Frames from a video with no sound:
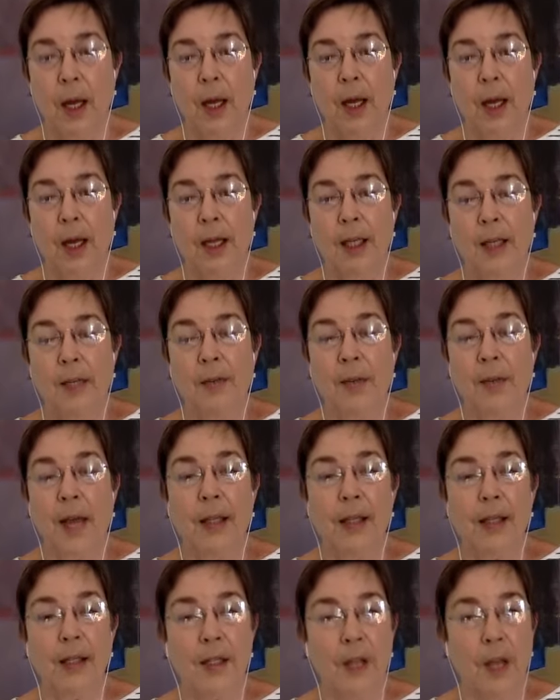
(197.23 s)
And if
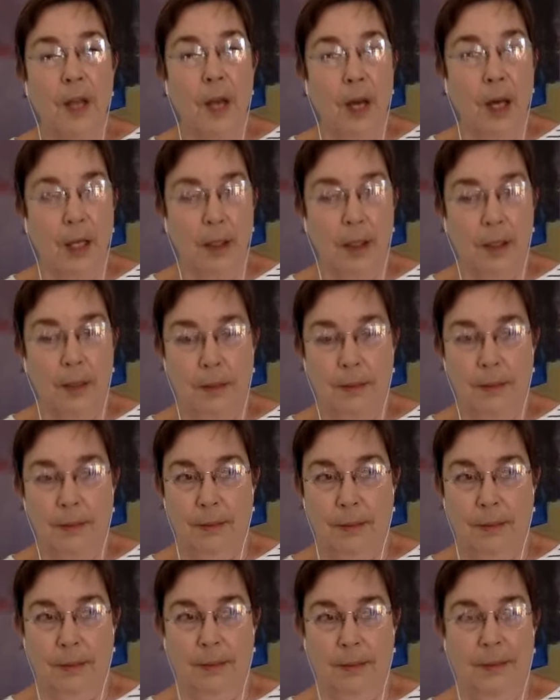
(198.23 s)
that's not
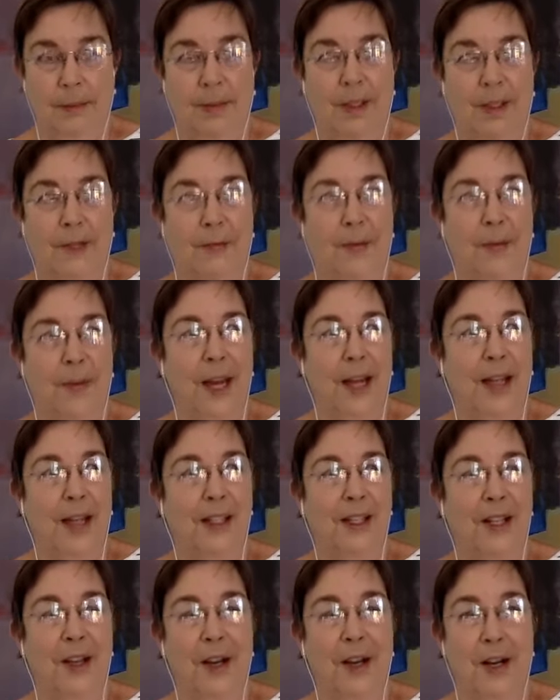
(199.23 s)

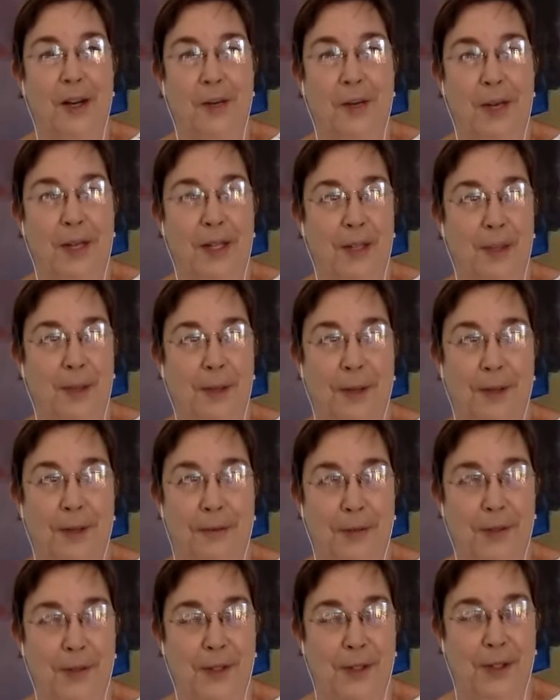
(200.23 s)
a recipe
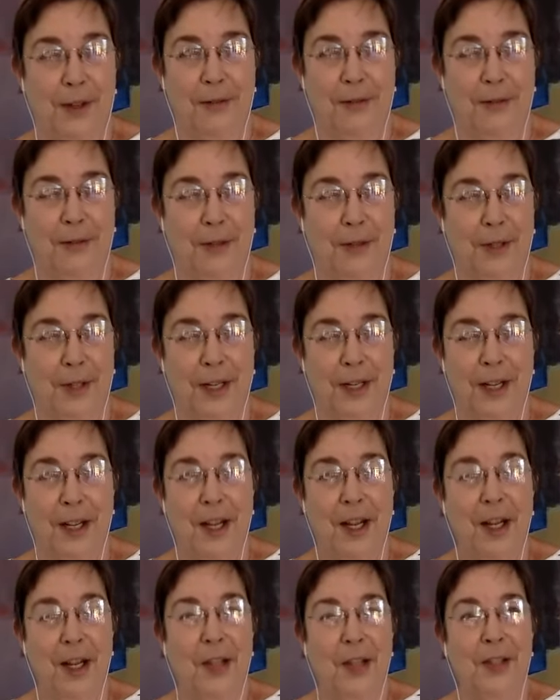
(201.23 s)
for suffering.
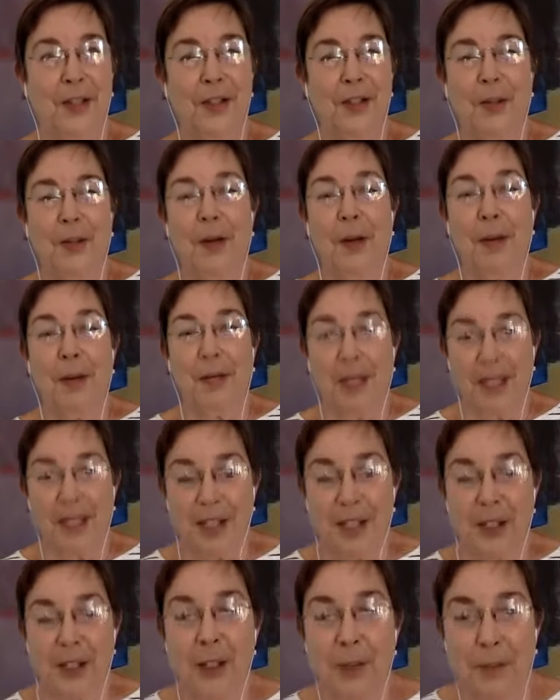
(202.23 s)
So, I mean,
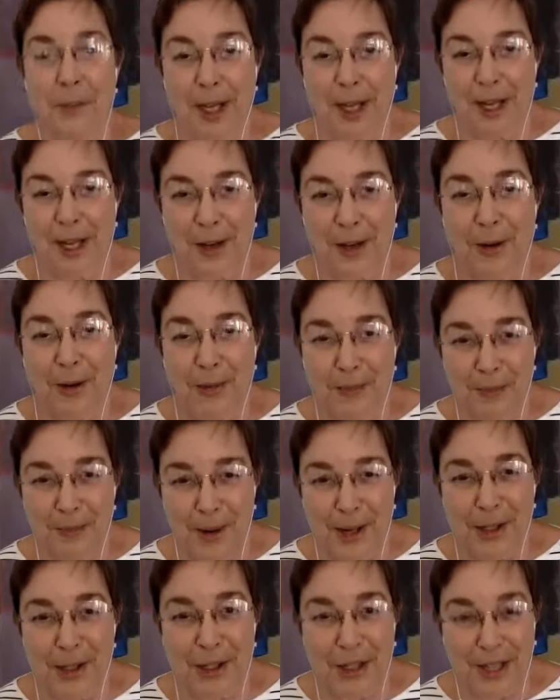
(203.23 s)
excuse me, I know
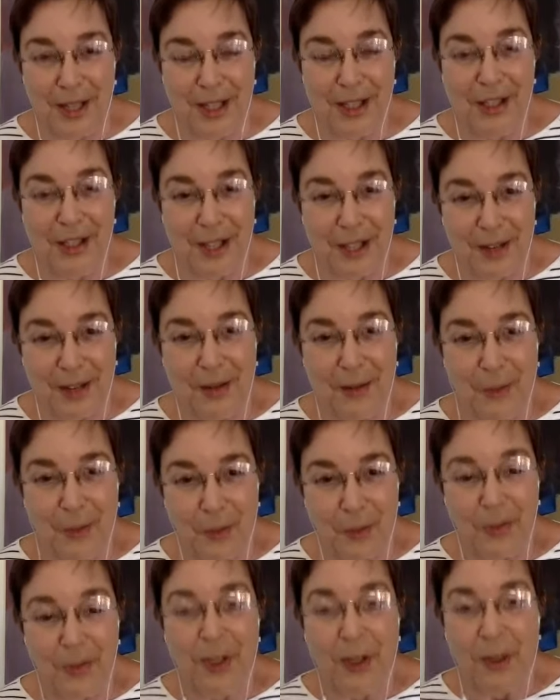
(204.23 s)
Marcia has done,
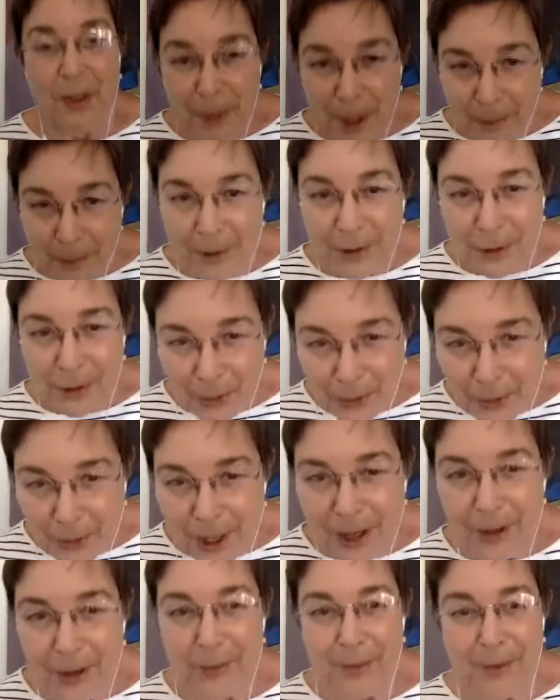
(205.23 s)
some people do
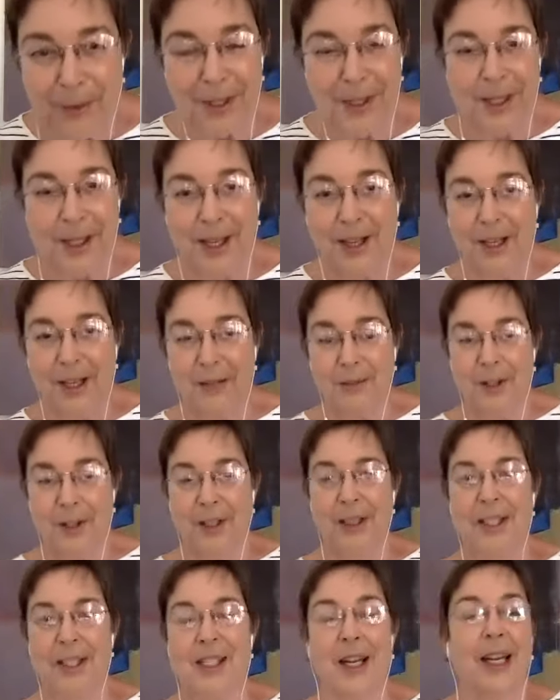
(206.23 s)
well with selling
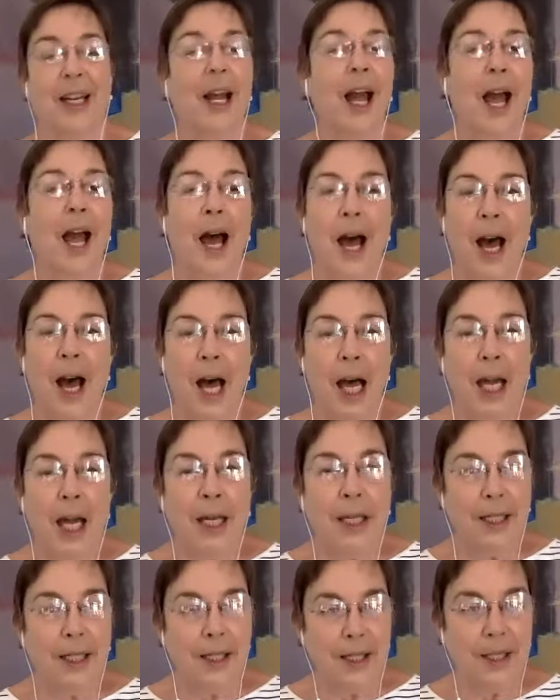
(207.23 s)
real estate.
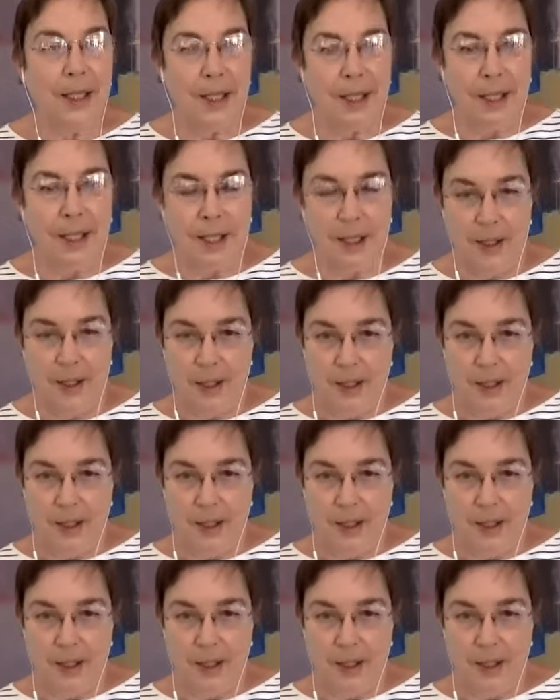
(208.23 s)
I didn't.